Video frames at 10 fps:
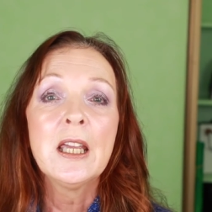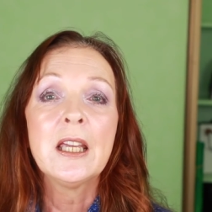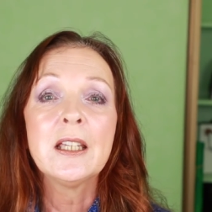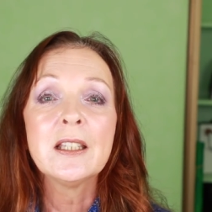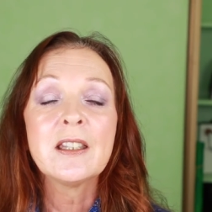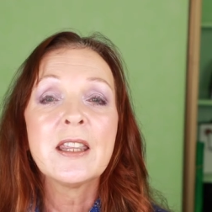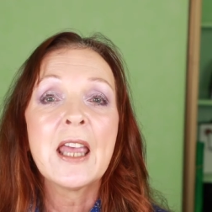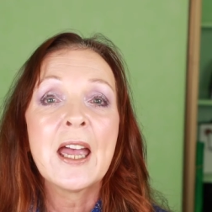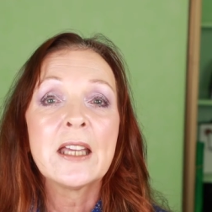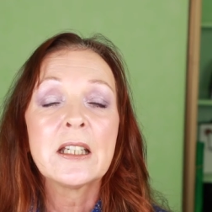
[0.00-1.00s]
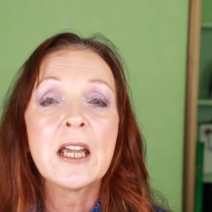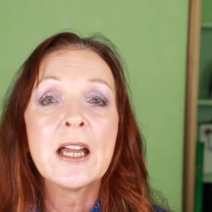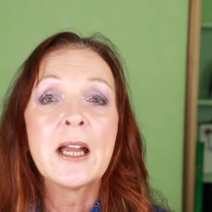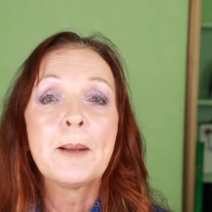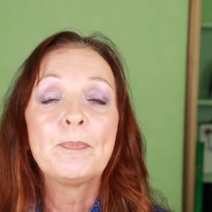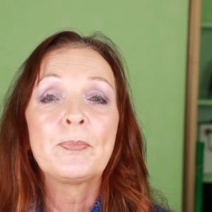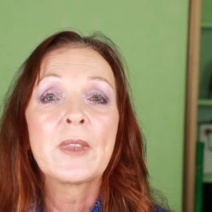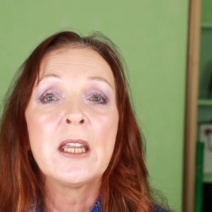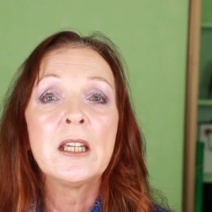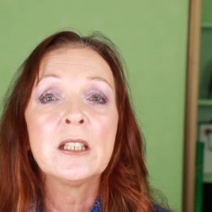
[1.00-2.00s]
is that um,
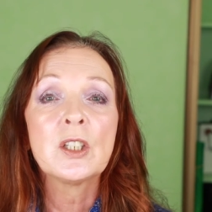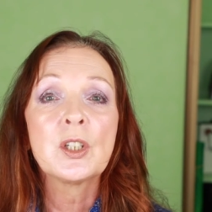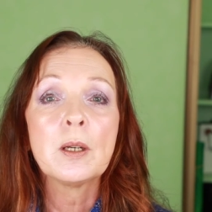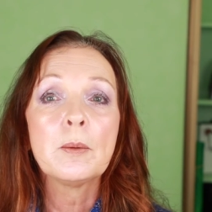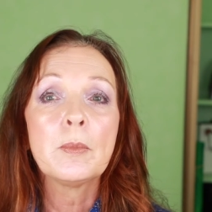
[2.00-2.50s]
it,